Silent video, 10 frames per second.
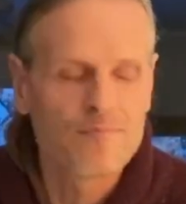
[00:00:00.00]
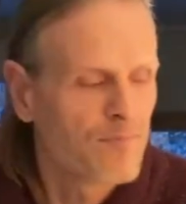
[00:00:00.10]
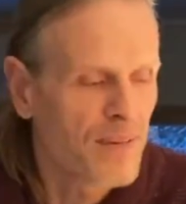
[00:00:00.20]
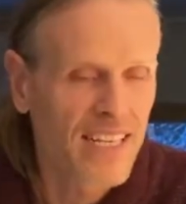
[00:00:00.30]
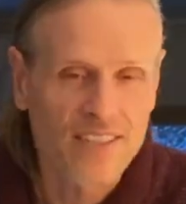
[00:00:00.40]

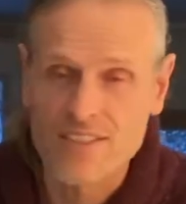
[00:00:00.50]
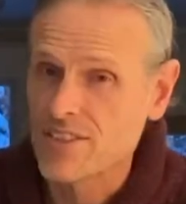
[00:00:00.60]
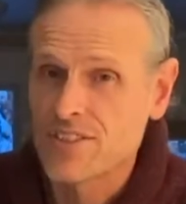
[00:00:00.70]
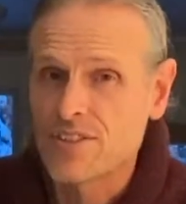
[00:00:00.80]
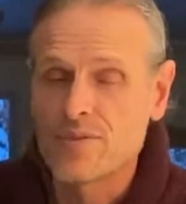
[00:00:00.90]
bean
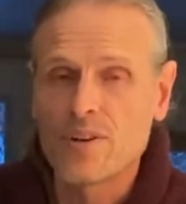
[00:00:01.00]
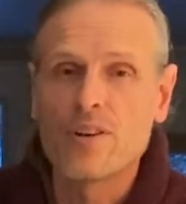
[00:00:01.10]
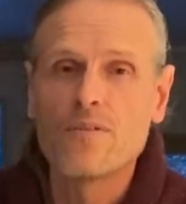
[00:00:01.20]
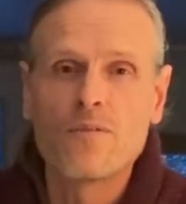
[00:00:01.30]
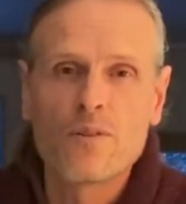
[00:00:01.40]
just to
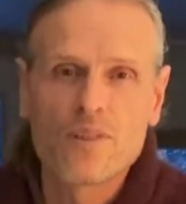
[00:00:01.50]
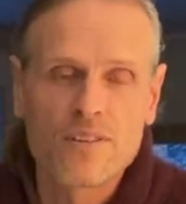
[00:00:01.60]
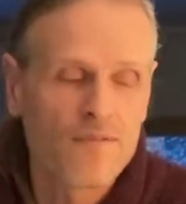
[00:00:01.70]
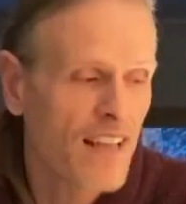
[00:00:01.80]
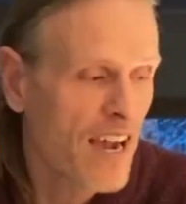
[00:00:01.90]
grow for
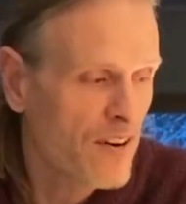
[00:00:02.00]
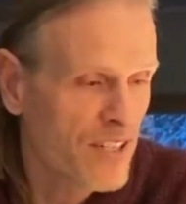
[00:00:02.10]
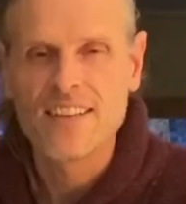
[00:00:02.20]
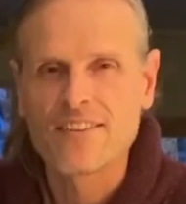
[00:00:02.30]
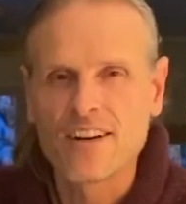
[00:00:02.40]
the
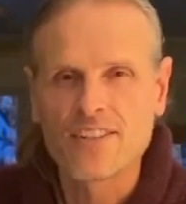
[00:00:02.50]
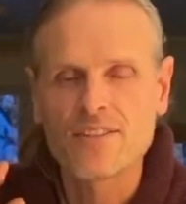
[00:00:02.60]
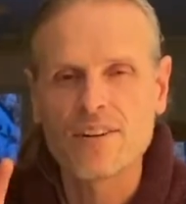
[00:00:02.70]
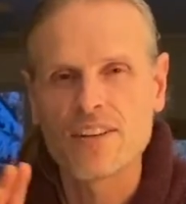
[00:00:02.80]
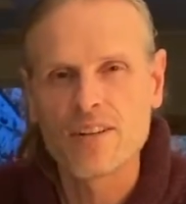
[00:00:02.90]
flowers. There are
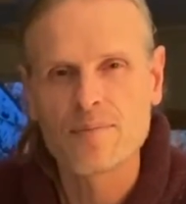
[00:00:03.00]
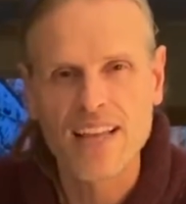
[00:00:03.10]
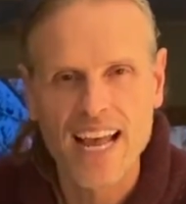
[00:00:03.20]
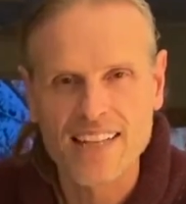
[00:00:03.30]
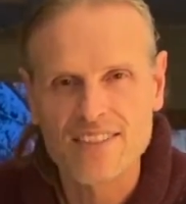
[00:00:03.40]
2 other
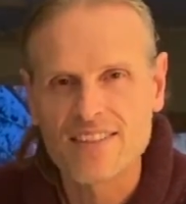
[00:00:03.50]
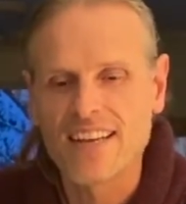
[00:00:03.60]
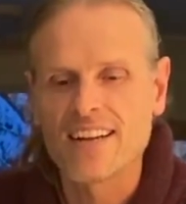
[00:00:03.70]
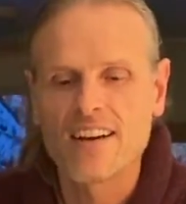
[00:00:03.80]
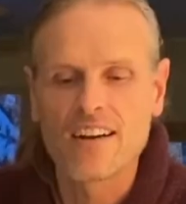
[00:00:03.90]
plants
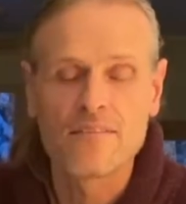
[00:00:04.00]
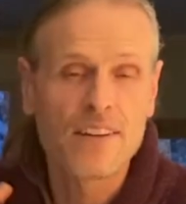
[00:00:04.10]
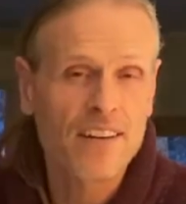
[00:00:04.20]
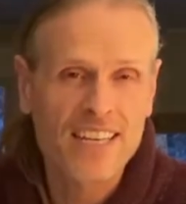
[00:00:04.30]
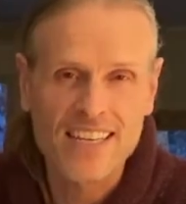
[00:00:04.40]
that are
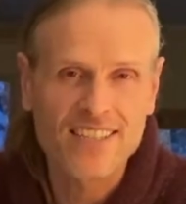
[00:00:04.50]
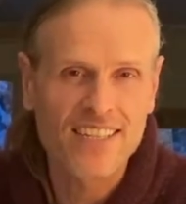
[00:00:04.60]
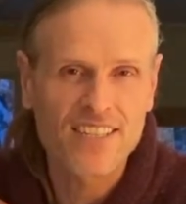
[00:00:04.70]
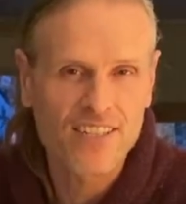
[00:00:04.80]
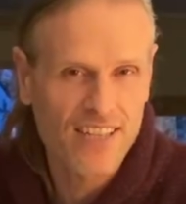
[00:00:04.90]
very
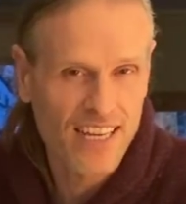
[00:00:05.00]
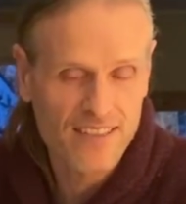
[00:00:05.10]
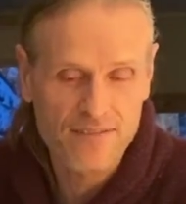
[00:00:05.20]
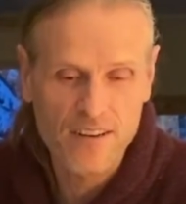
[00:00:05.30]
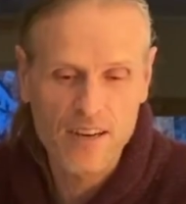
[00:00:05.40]
easy to collect
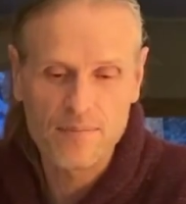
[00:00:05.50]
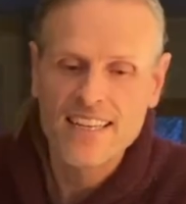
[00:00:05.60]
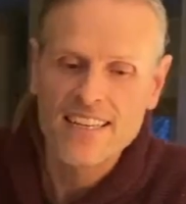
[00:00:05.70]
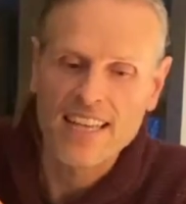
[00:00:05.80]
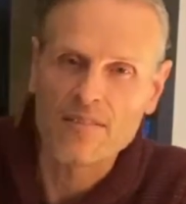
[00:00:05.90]
from.
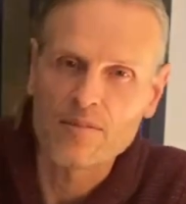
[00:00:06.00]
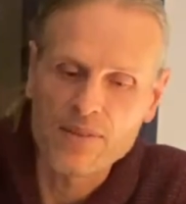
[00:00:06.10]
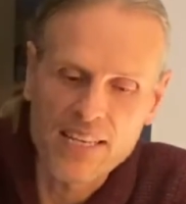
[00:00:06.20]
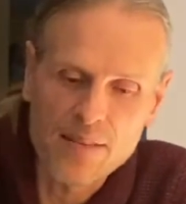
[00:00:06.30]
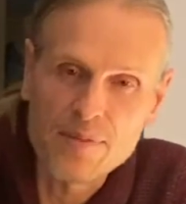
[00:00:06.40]
That would
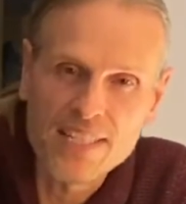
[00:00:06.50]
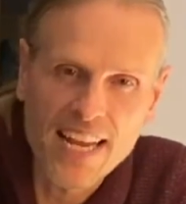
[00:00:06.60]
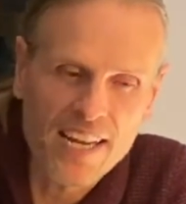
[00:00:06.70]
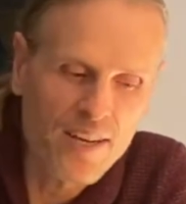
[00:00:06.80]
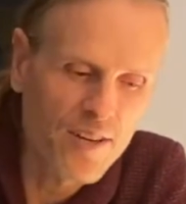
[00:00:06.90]
be
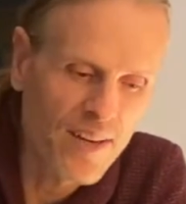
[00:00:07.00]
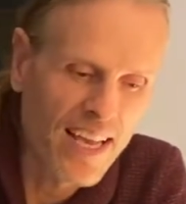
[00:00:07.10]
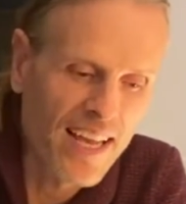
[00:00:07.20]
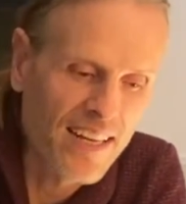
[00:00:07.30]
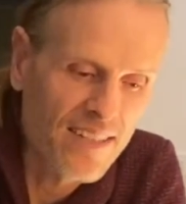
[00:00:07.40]
potato
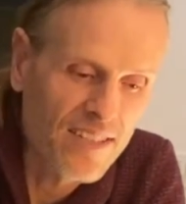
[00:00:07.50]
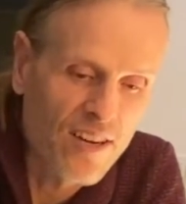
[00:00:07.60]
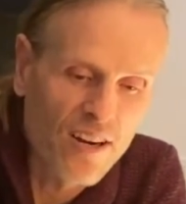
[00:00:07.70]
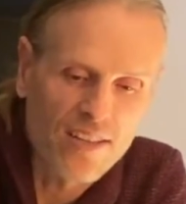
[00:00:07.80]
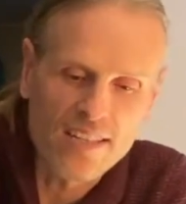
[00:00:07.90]
and
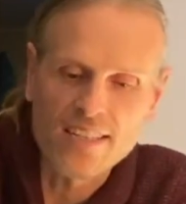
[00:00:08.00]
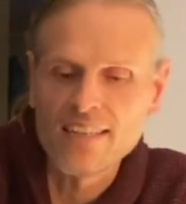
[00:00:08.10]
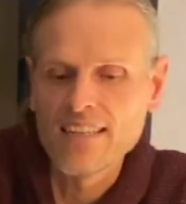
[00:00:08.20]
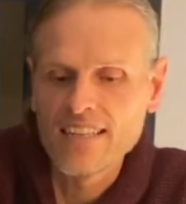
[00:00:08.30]
garlic.